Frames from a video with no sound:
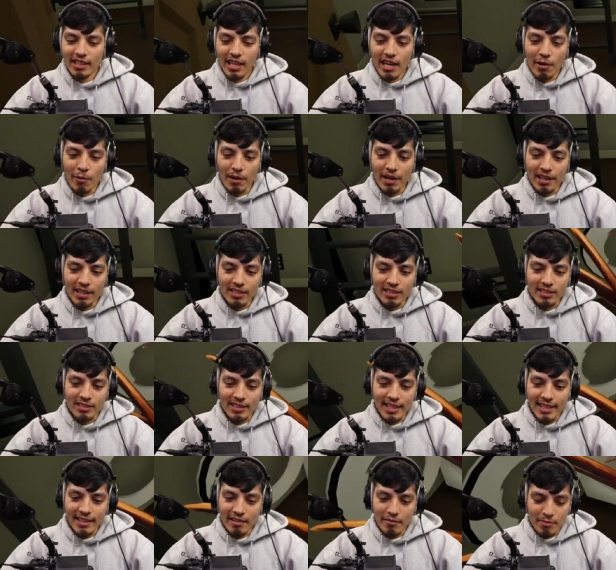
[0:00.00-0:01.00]
and we're gonna
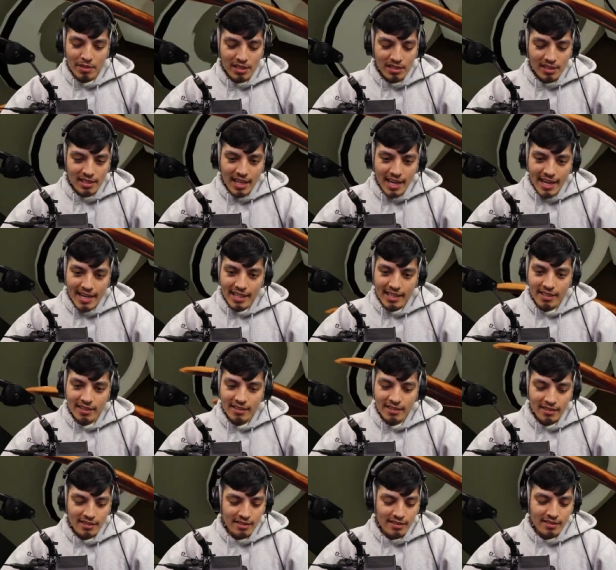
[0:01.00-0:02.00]
stick him inside
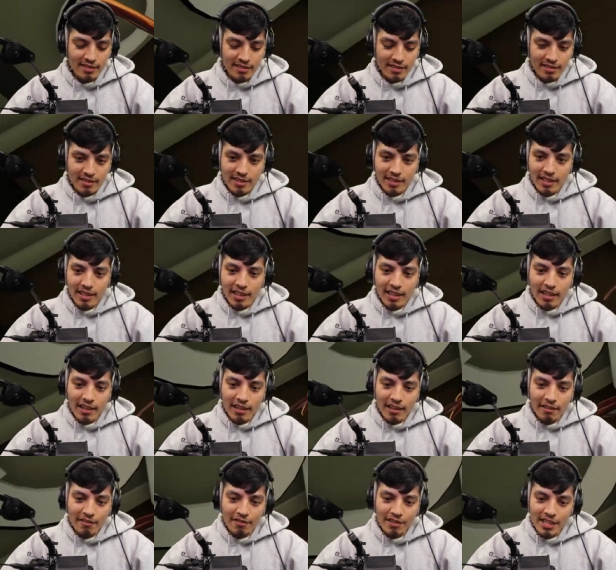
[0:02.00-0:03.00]

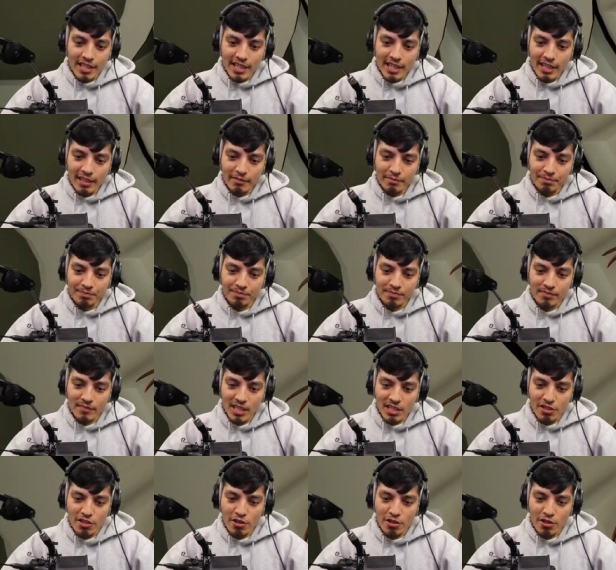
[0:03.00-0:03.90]
of the, um, the